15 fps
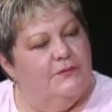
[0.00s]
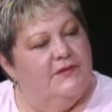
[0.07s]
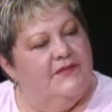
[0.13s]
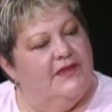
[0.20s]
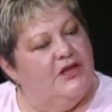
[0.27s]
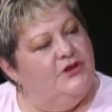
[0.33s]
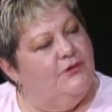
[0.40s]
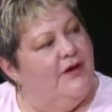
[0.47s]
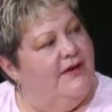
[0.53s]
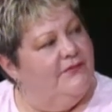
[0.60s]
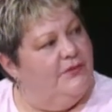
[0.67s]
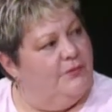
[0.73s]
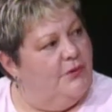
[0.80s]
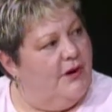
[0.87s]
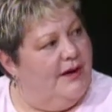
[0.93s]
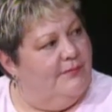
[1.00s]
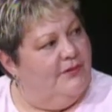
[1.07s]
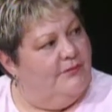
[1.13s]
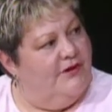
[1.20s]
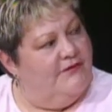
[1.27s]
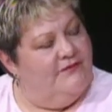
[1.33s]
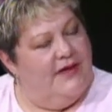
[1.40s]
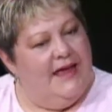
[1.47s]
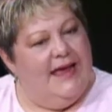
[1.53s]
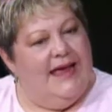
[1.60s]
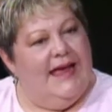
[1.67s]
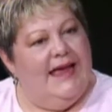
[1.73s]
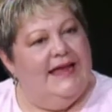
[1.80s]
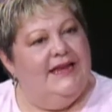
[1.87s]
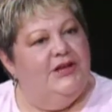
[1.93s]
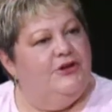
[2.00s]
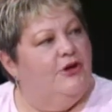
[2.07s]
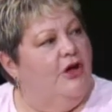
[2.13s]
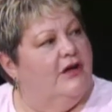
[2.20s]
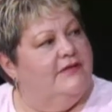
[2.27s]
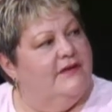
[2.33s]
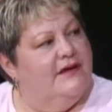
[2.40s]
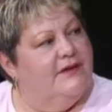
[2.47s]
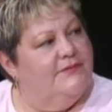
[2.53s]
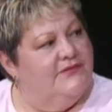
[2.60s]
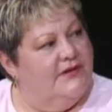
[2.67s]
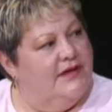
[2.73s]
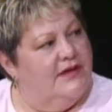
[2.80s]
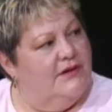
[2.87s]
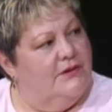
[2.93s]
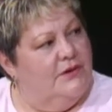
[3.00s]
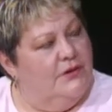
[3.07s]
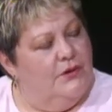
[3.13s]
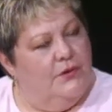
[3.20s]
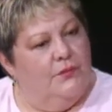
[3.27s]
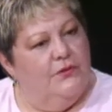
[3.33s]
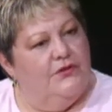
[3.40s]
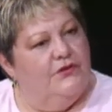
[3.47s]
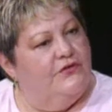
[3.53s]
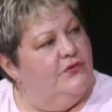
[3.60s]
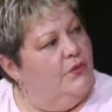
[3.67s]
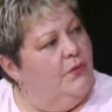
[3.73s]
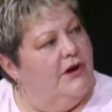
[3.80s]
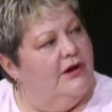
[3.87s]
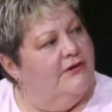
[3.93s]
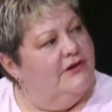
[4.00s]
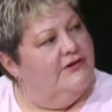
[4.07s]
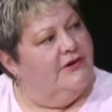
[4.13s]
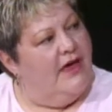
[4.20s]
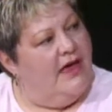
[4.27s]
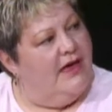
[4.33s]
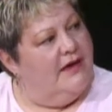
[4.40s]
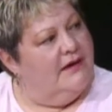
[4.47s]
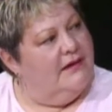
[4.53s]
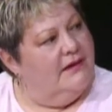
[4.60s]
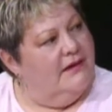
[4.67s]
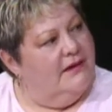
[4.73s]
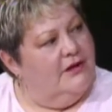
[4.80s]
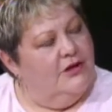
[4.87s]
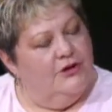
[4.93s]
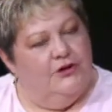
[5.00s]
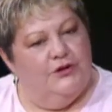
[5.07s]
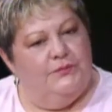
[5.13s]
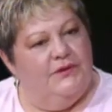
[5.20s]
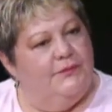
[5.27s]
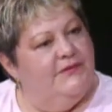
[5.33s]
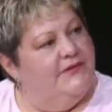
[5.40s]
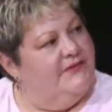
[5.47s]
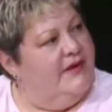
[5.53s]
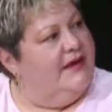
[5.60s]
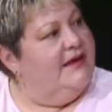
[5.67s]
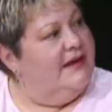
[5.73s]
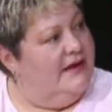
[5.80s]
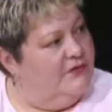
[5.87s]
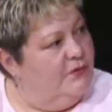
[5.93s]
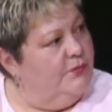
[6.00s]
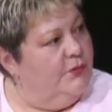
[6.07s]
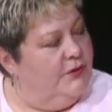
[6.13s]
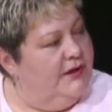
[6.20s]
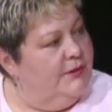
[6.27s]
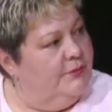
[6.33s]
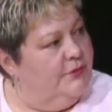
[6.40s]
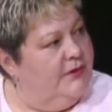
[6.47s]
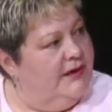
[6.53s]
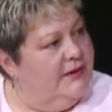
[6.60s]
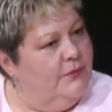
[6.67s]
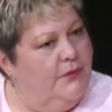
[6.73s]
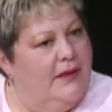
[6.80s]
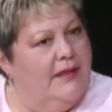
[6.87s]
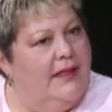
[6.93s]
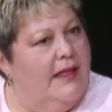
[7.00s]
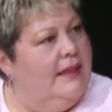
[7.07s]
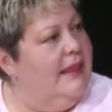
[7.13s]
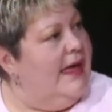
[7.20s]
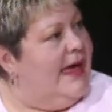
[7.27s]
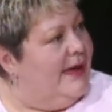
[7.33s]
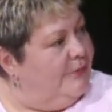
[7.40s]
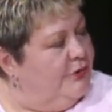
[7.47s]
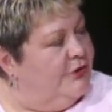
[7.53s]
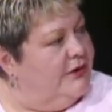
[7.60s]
But then you have the problem of any dog that comes in with a squarish head could be mistaken as a bully breed. Well, a lab